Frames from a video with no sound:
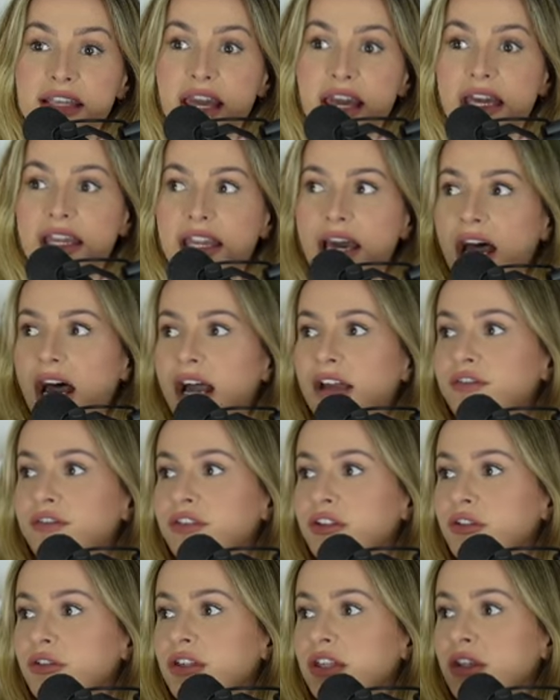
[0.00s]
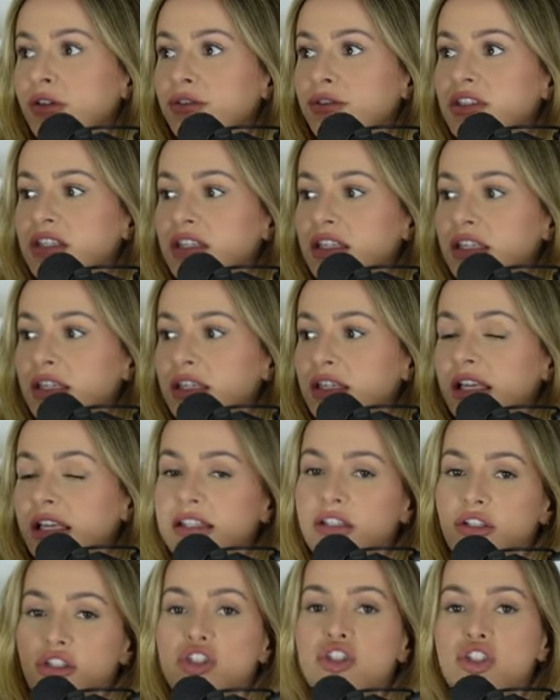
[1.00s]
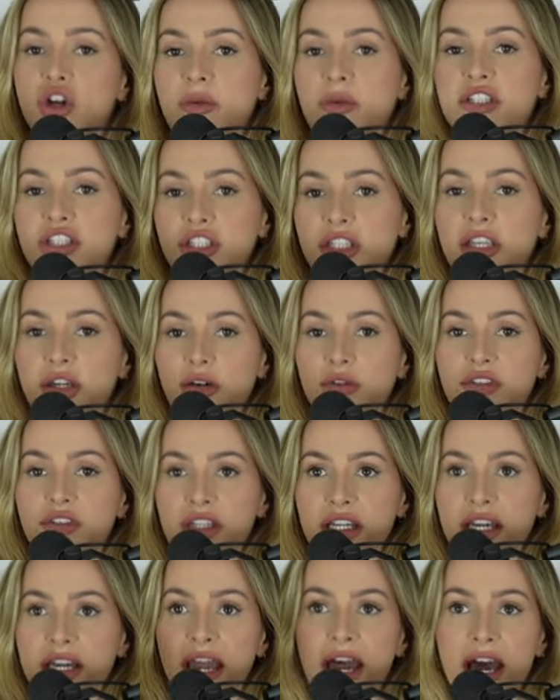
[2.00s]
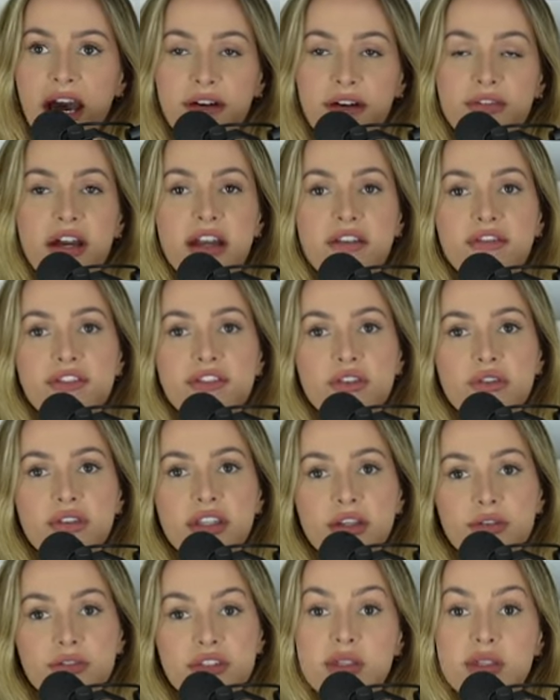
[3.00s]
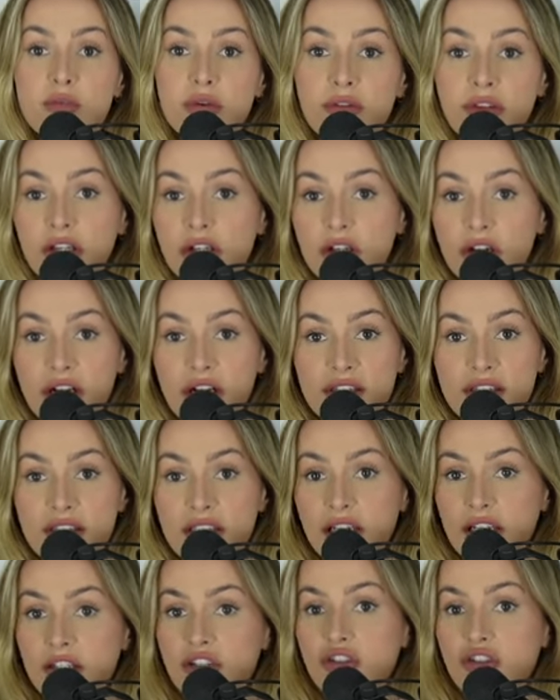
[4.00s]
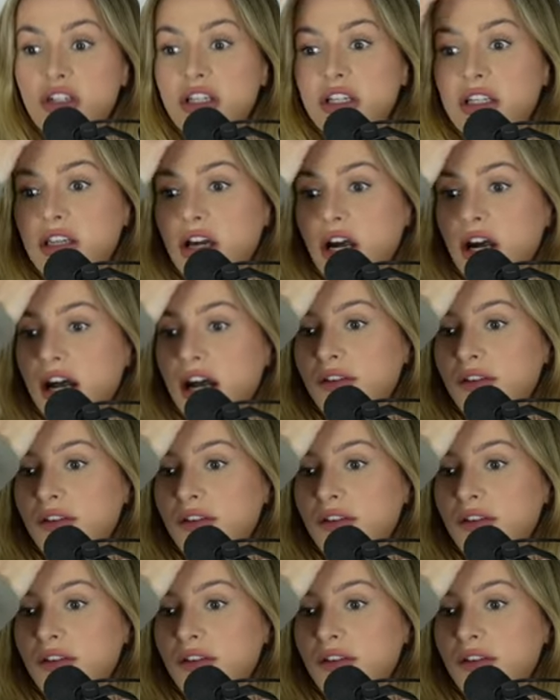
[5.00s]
dead. I feel guilty. Like there's so much guilt that I have. I feel guilty moving across the country and not